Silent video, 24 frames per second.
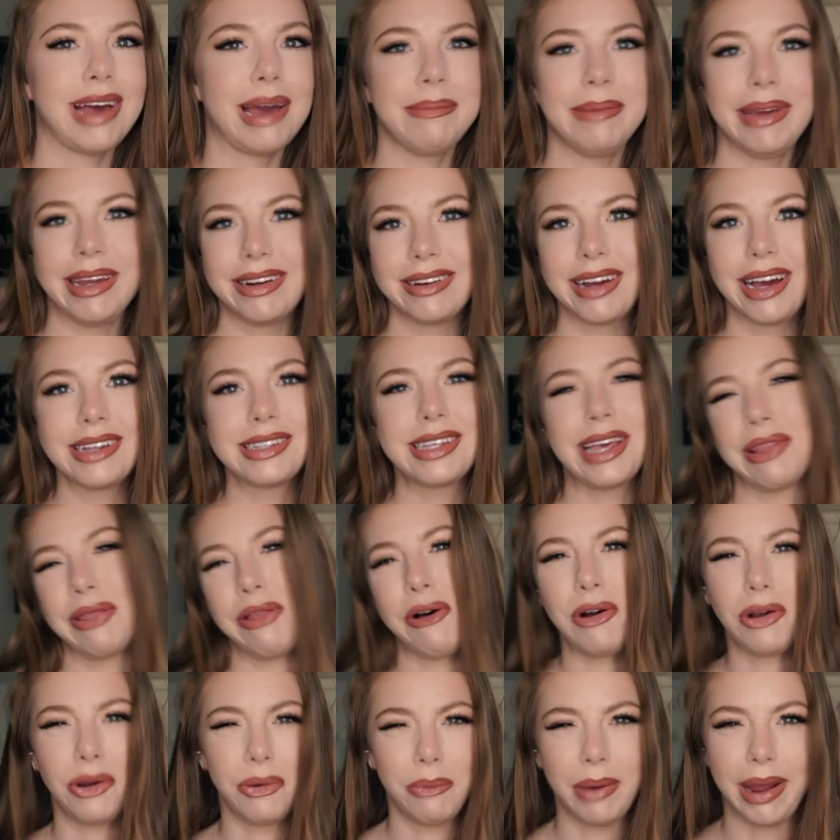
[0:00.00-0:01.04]
I mean, I say
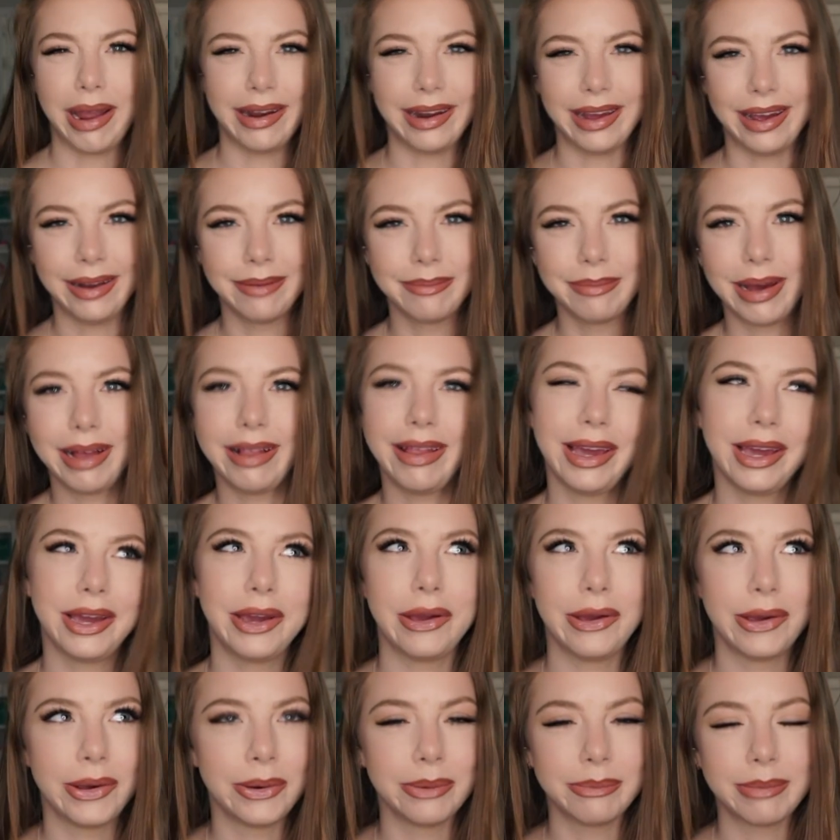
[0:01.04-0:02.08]
long awaited by like
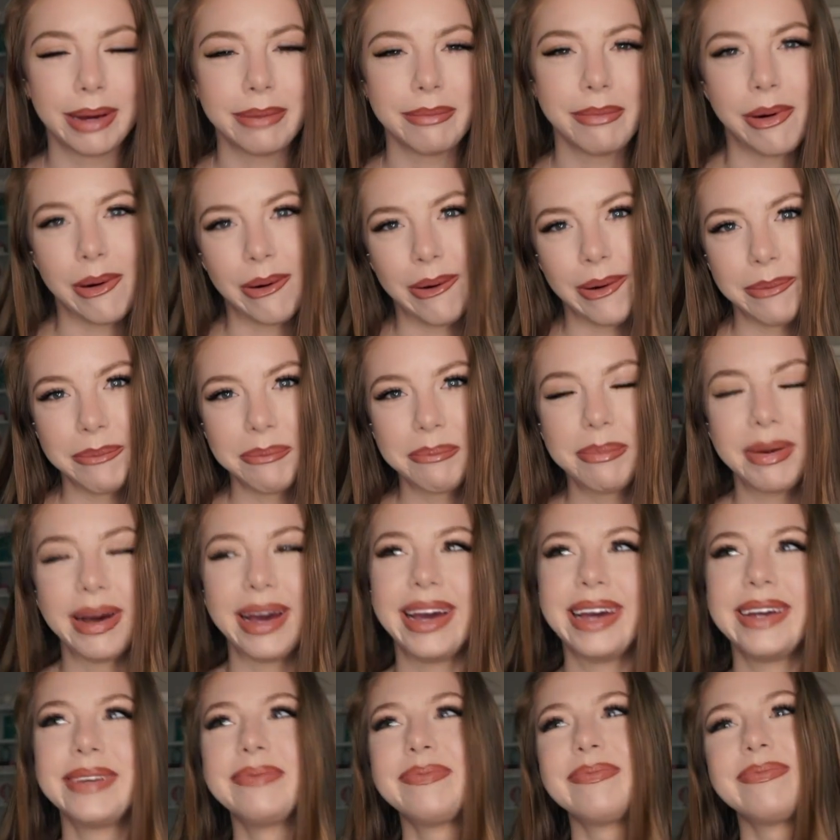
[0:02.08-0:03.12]
who? My mom,
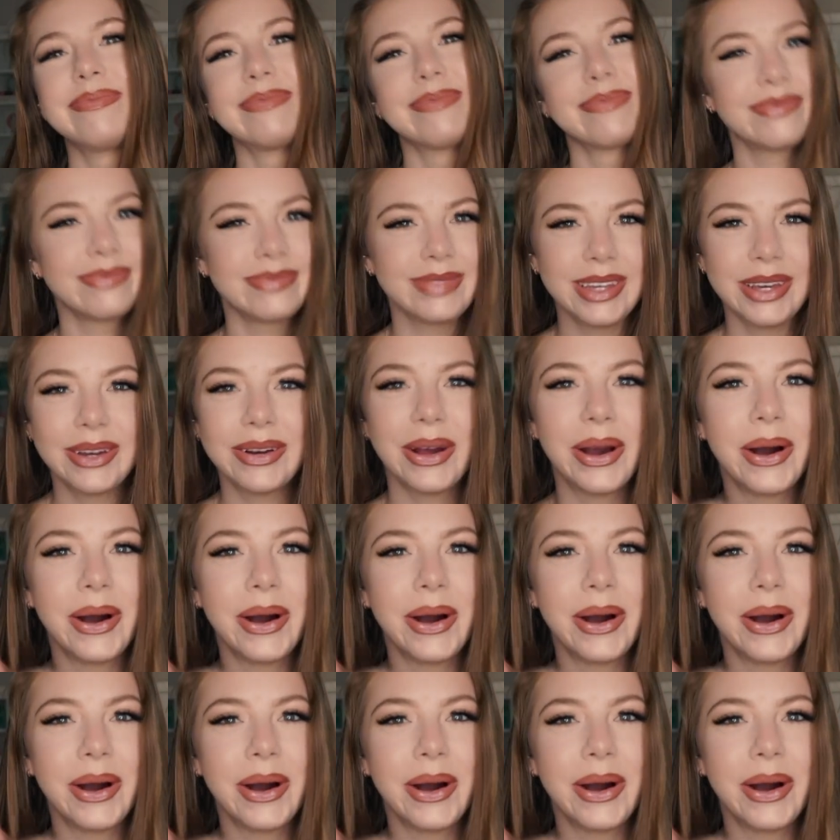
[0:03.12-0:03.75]
but you